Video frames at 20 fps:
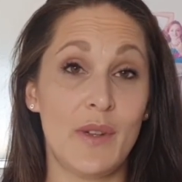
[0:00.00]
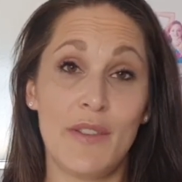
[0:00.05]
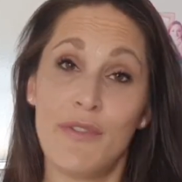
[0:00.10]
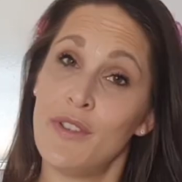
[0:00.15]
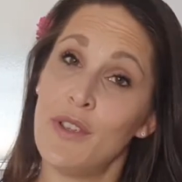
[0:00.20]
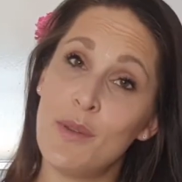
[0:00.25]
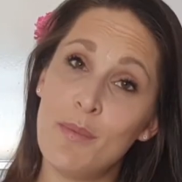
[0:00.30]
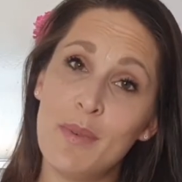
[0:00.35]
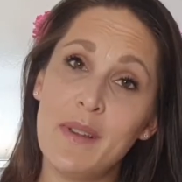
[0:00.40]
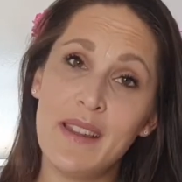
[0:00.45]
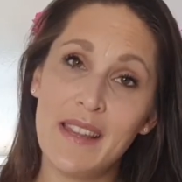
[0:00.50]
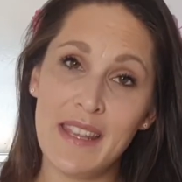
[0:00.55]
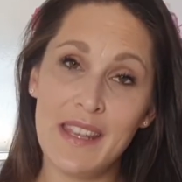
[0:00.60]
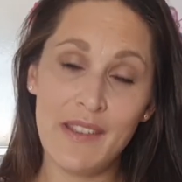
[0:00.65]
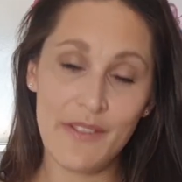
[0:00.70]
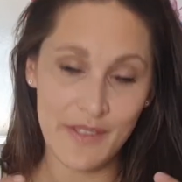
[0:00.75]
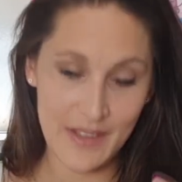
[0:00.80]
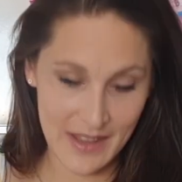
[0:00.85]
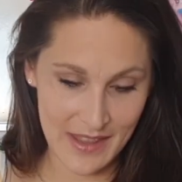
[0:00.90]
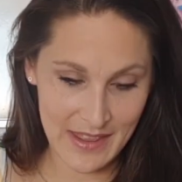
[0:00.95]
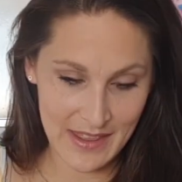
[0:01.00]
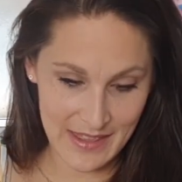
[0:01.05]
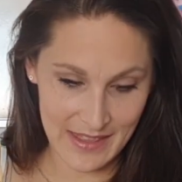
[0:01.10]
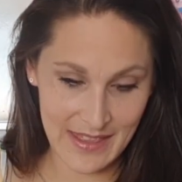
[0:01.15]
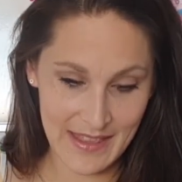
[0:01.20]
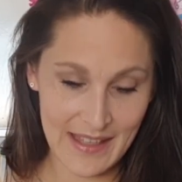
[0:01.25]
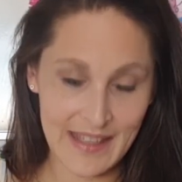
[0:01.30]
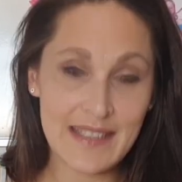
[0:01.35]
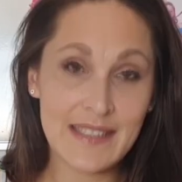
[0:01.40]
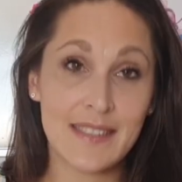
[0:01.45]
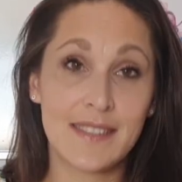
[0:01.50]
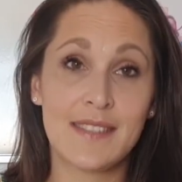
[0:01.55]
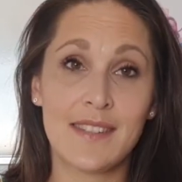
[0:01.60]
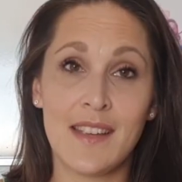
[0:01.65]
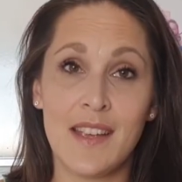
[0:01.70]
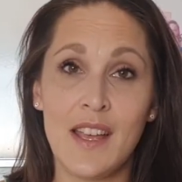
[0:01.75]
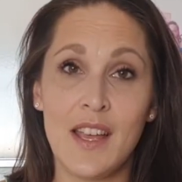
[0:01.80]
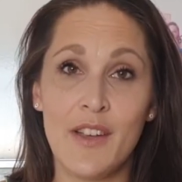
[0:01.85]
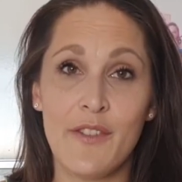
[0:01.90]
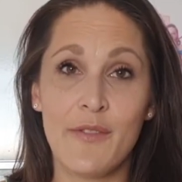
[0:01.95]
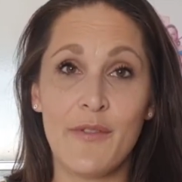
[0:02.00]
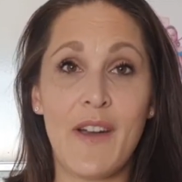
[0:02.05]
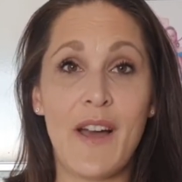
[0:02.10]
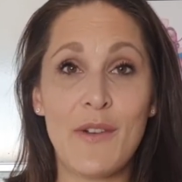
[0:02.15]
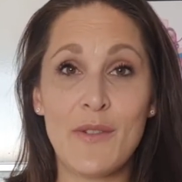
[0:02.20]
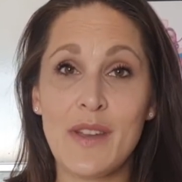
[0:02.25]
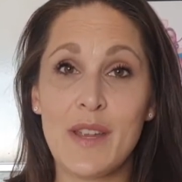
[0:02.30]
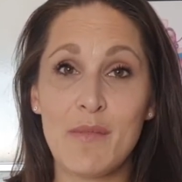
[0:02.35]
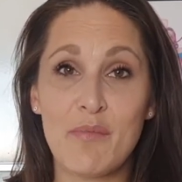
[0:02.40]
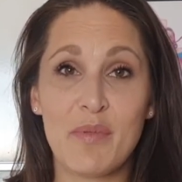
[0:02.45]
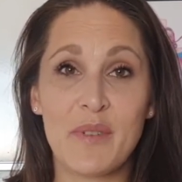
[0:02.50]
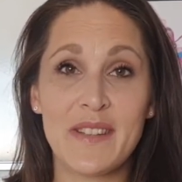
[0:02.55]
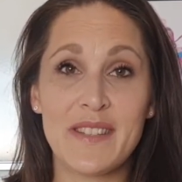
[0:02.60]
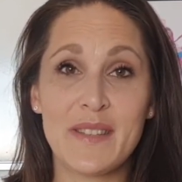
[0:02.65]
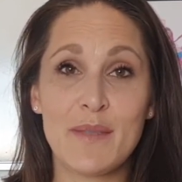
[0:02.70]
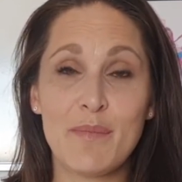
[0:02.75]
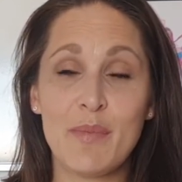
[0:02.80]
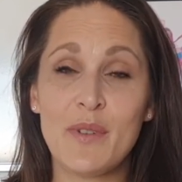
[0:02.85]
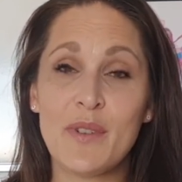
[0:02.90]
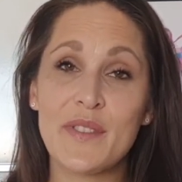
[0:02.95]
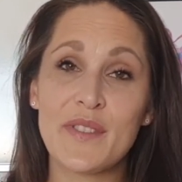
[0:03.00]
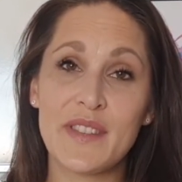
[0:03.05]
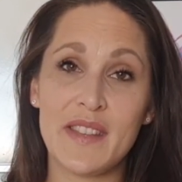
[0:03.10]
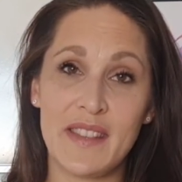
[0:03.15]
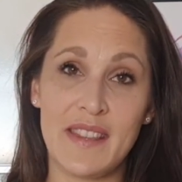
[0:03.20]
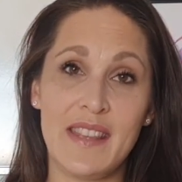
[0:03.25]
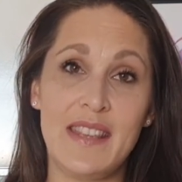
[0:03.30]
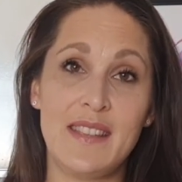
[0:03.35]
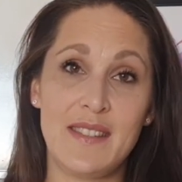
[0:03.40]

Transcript: If you believe in these founding principles, in